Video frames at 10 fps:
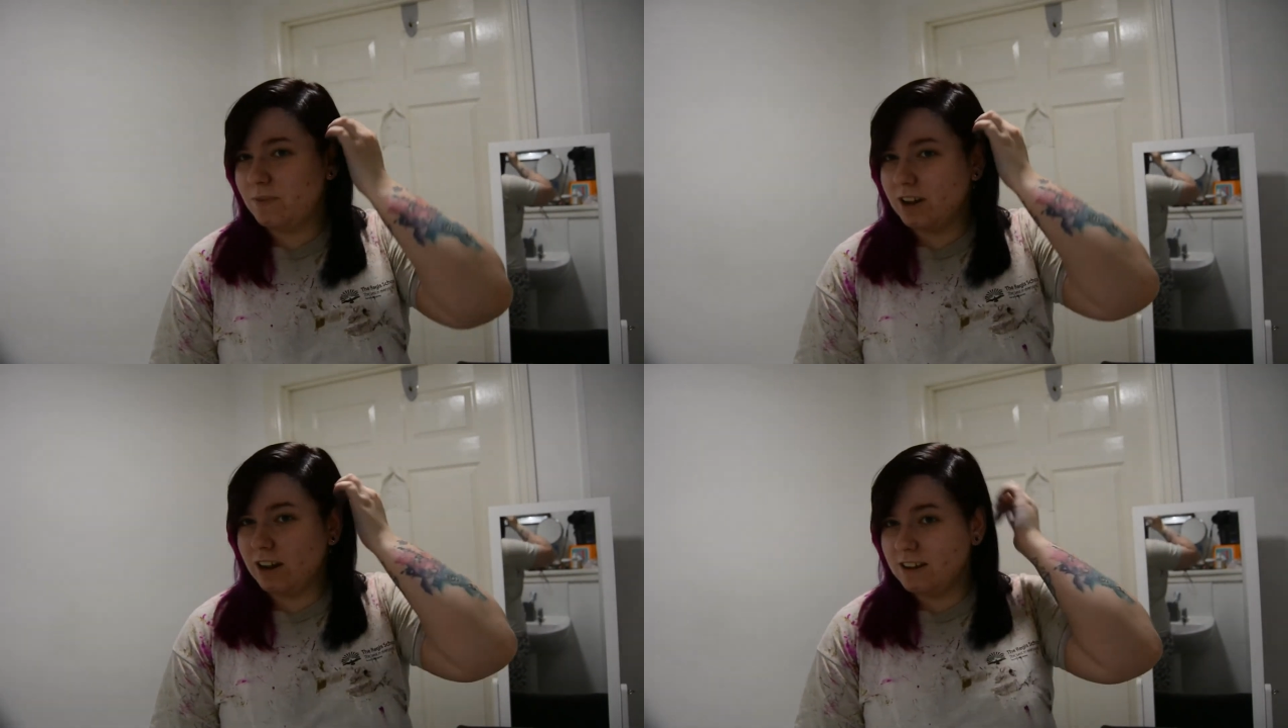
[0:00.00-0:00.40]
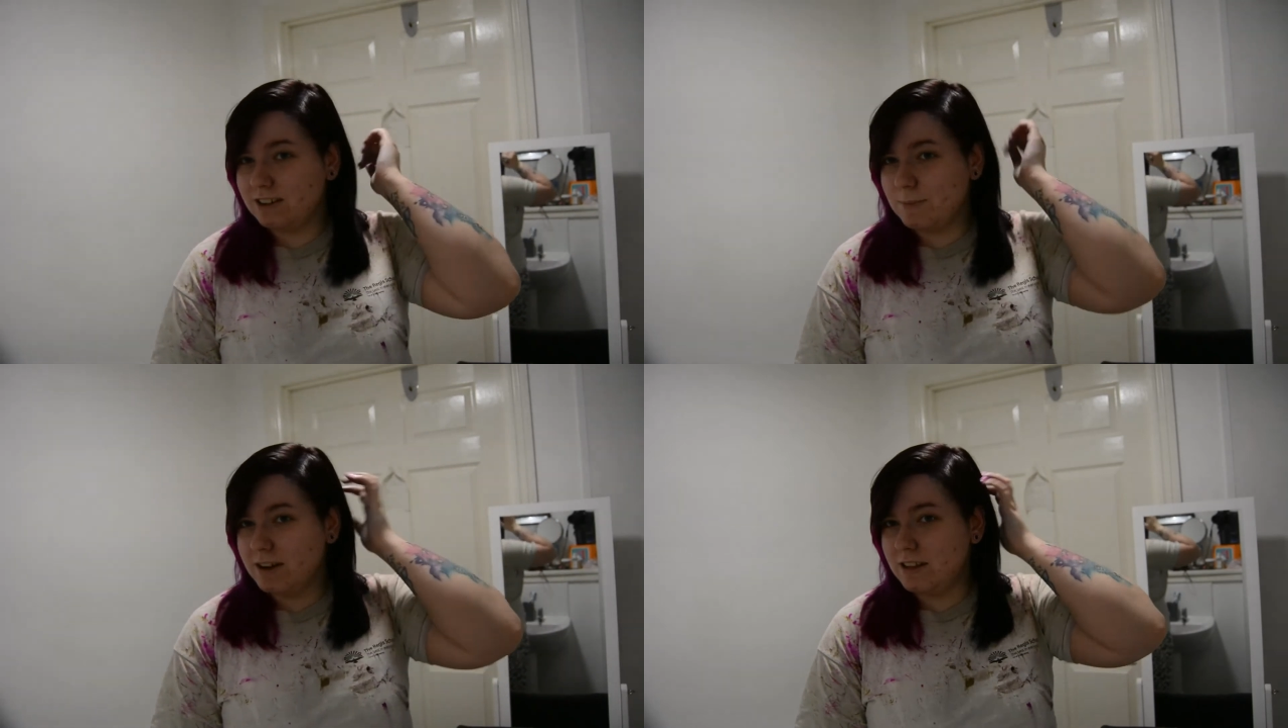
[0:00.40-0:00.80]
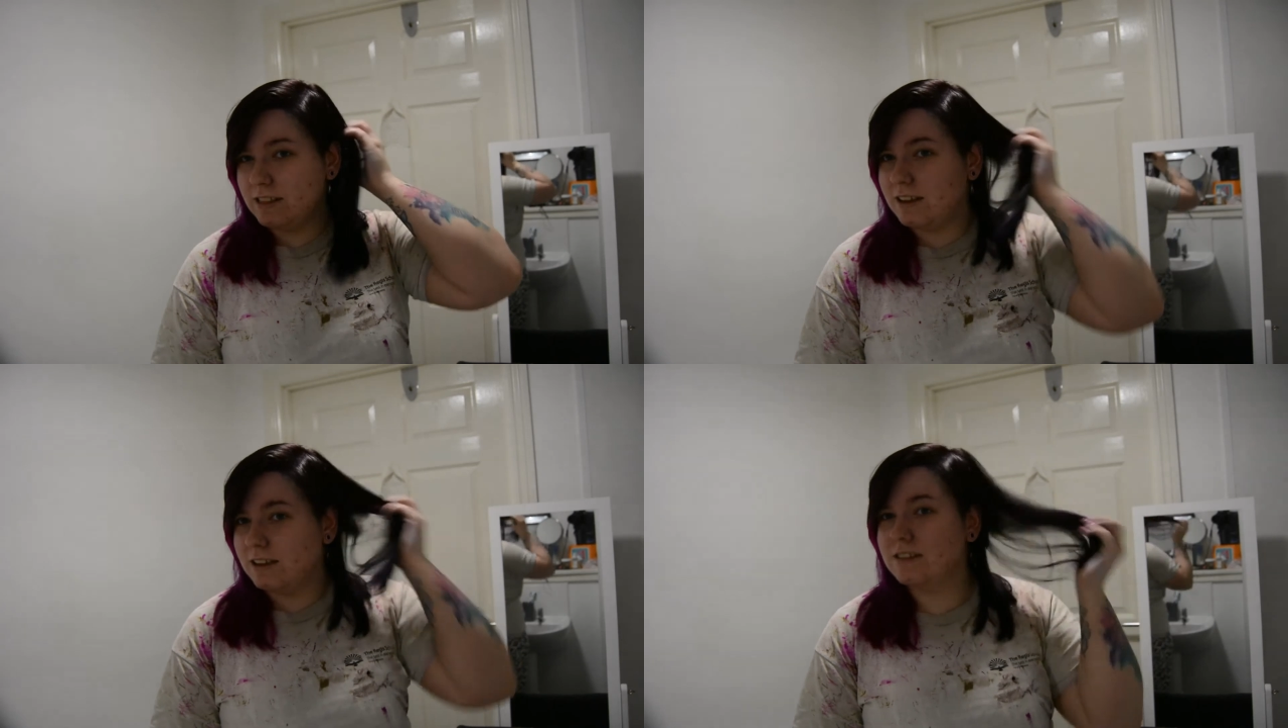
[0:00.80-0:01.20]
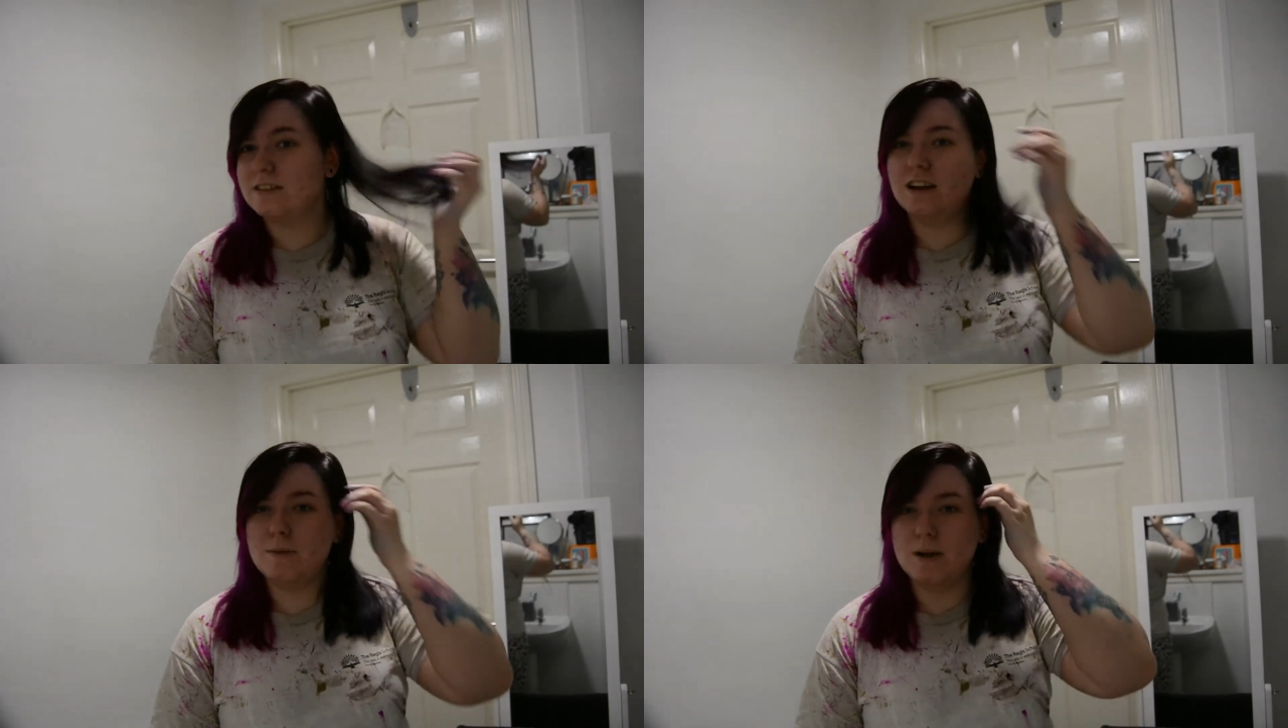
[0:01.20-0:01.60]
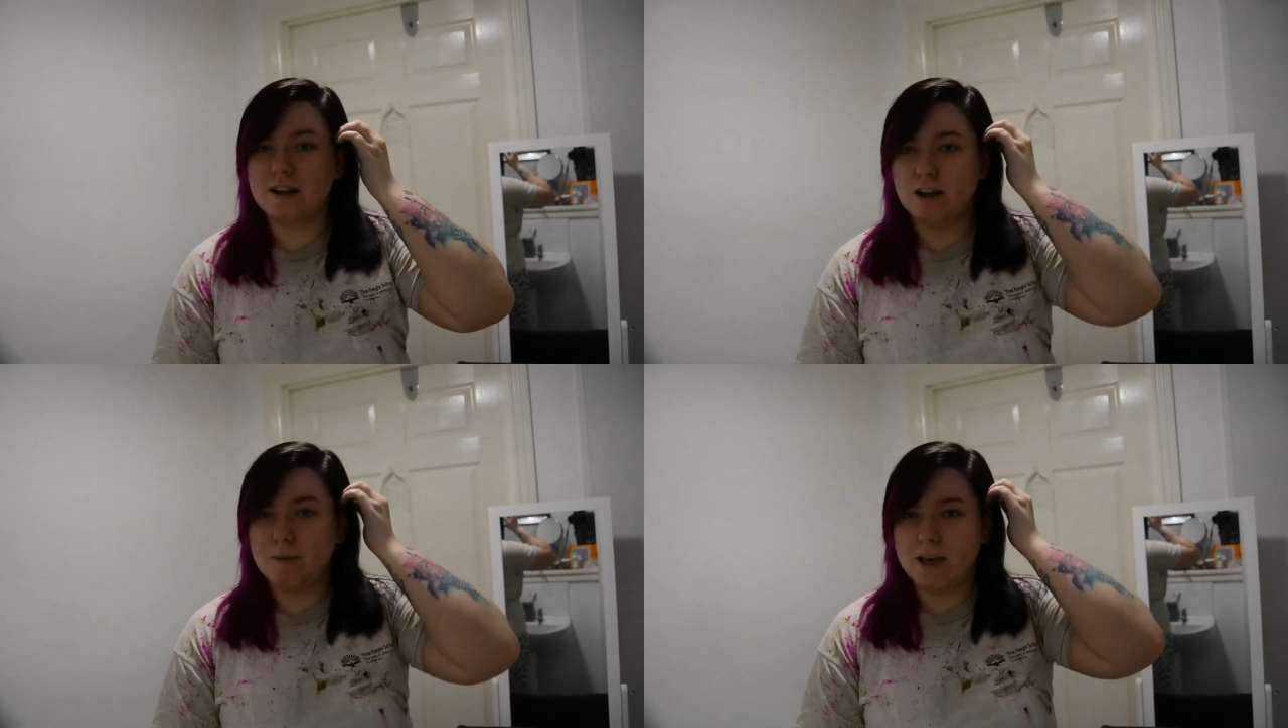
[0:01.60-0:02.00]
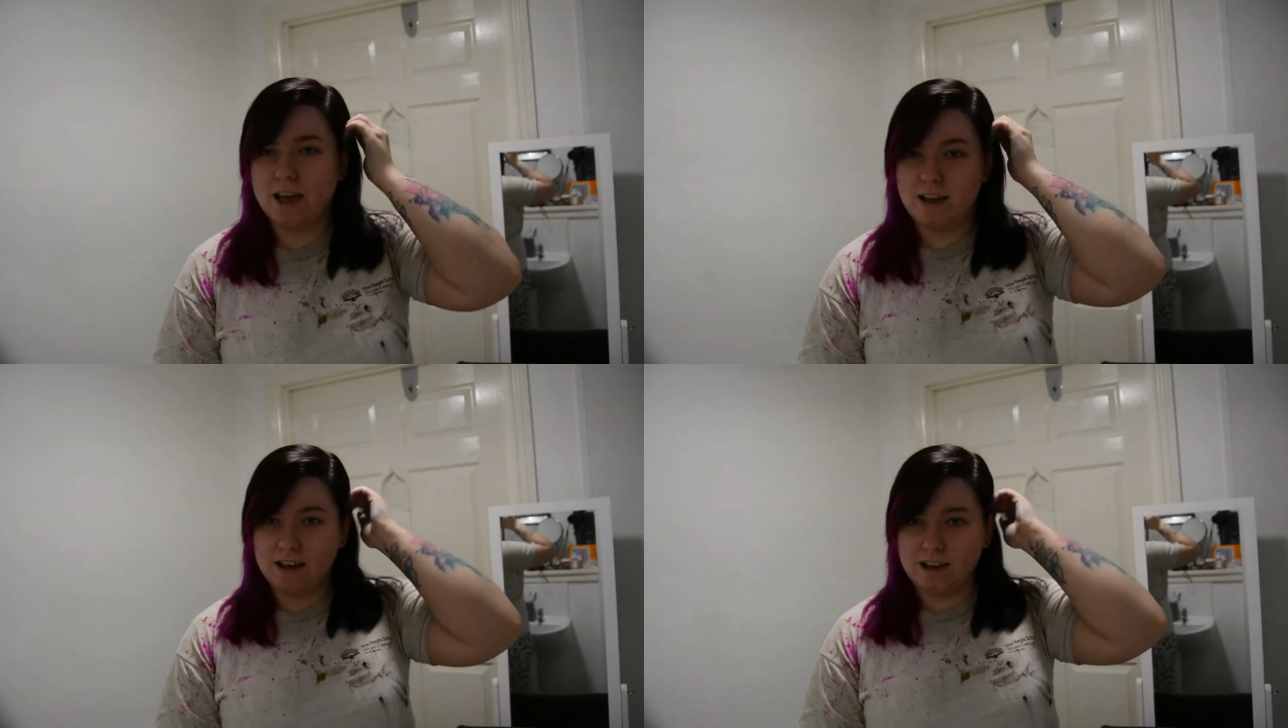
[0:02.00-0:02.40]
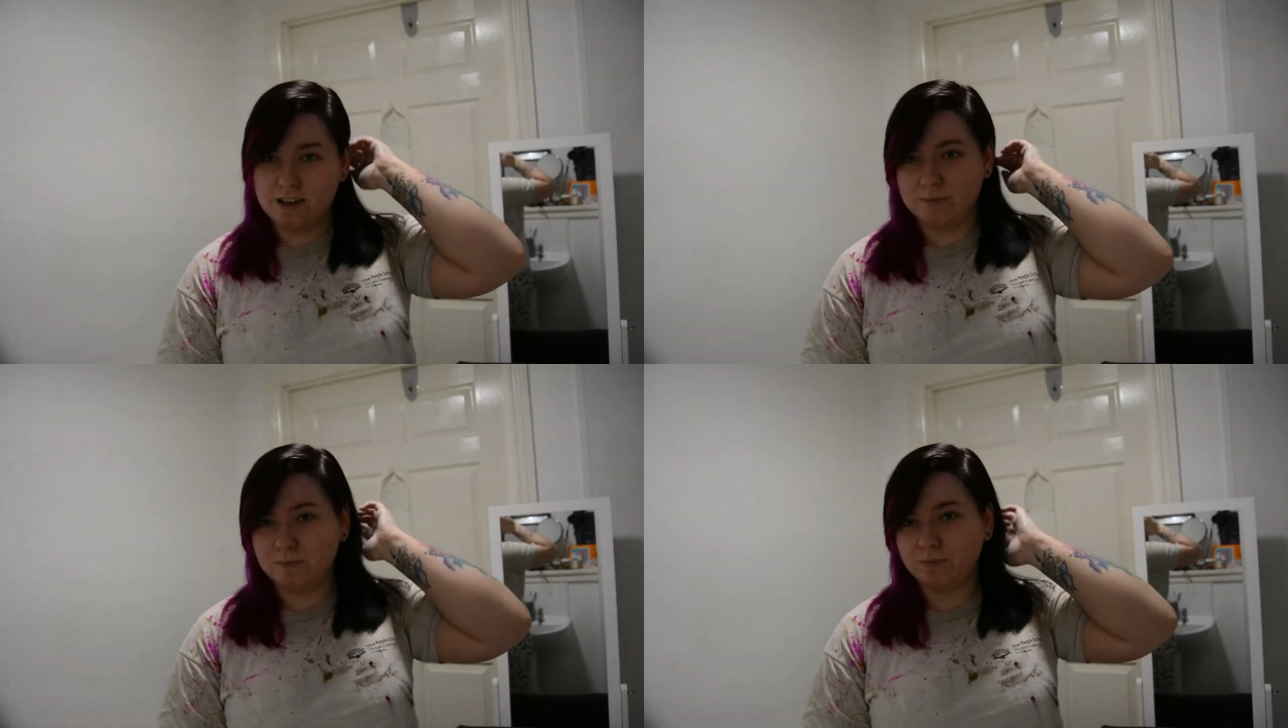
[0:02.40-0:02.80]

last time I did this, I cut my hair